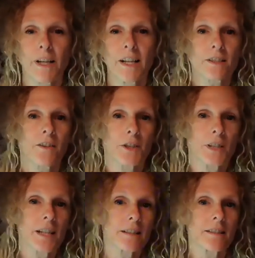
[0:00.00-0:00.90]
based on their
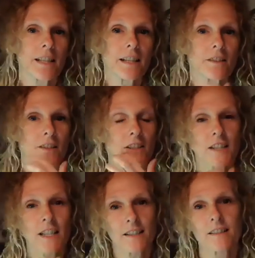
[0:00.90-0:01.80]
kids' needs and their
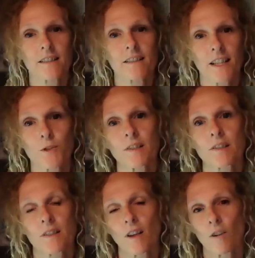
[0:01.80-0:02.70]
kids'
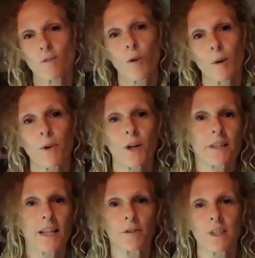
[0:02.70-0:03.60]
interests of what
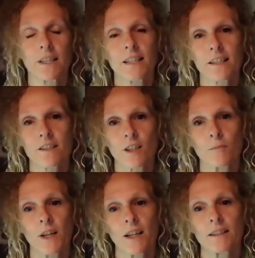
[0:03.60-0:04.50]
part they want to teach
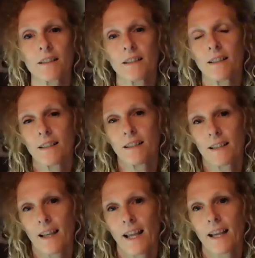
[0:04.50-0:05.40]
them on.
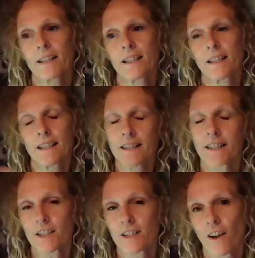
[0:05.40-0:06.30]
And then in
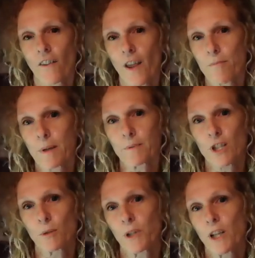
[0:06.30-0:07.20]
addition, on that
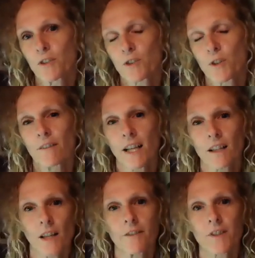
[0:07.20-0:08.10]
membership, we have like
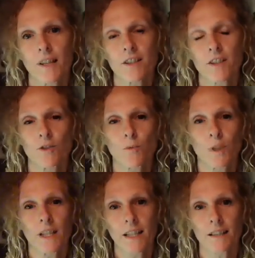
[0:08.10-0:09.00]
live sessions
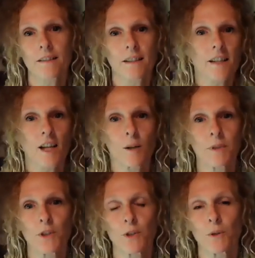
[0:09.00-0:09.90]
where the kids can come
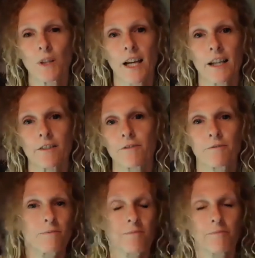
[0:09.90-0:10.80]
and do a live
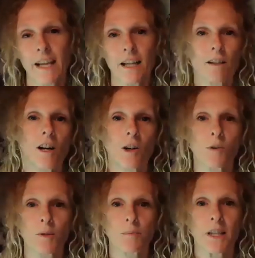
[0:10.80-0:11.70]
make along
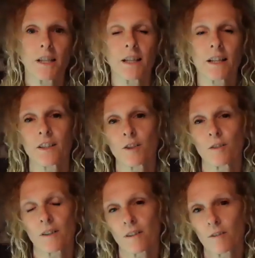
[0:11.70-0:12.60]
with me. And then
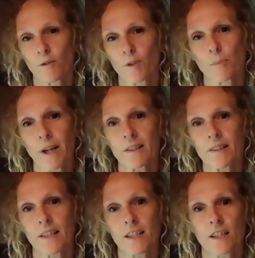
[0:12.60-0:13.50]
with the parent
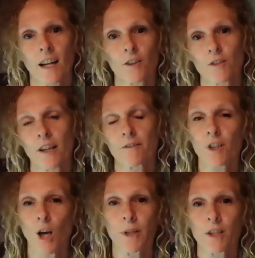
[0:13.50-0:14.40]
session, I also have
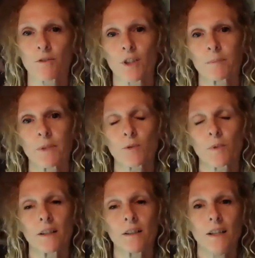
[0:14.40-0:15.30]
topics for them as
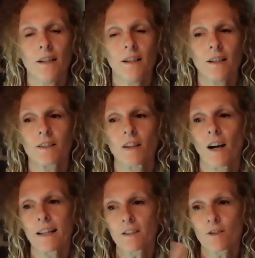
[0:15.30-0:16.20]
well. So
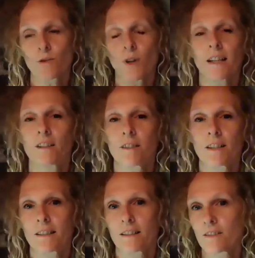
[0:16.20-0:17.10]
I just try to
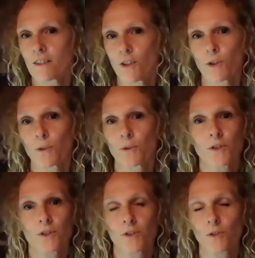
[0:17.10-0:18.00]
create this
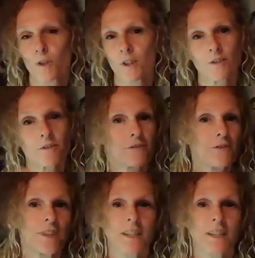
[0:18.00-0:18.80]
huge sort of